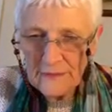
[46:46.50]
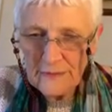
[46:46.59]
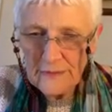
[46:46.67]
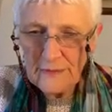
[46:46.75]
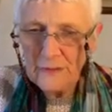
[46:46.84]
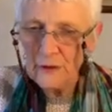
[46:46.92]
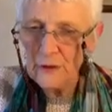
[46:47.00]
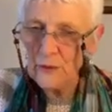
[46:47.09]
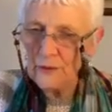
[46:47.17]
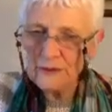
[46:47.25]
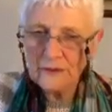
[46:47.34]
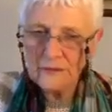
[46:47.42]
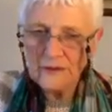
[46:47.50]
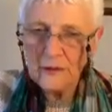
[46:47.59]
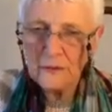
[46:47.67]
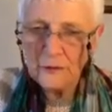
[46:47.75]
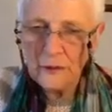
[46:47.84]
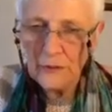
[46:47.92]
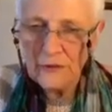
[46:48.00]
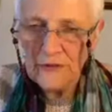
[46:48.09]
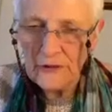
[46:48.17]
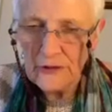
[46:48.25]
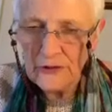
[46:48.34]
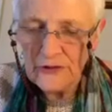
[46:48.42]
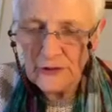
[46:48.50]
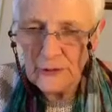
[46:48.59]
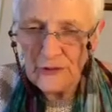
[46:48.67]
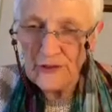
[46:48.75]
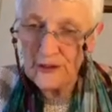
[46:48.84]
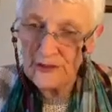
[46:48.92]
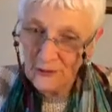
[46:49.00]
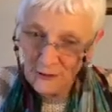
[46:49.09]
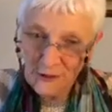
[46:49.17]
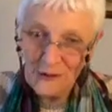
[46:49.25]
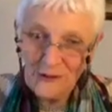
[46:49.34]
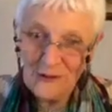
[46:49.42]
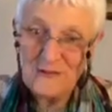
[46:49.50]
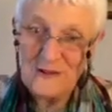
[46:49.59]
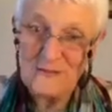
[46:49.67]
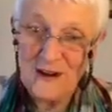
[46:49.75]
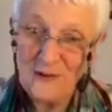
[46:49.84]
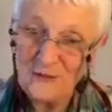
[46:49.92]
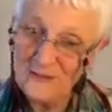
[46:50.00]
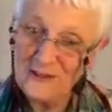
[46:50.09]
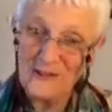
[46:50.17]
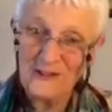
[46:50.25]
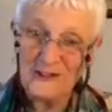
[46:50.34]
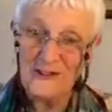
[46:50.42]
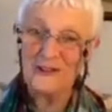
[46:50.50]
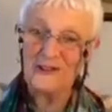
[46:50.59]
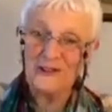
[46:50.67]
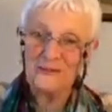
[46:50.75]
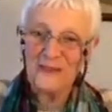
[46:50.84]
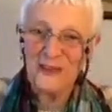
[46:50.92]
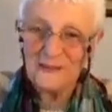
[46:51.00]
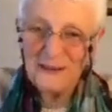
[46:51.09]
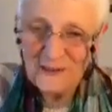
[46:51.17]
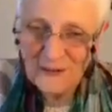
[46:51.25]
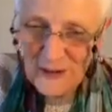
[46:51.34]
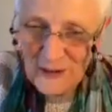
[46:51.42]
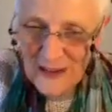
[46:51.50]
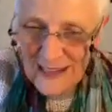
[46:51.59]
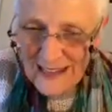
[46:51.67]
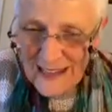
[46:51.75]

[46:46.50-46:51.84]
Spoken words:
No, the stomach problems are not yours. I know your stomach problems. You're due your baby in a few weeks.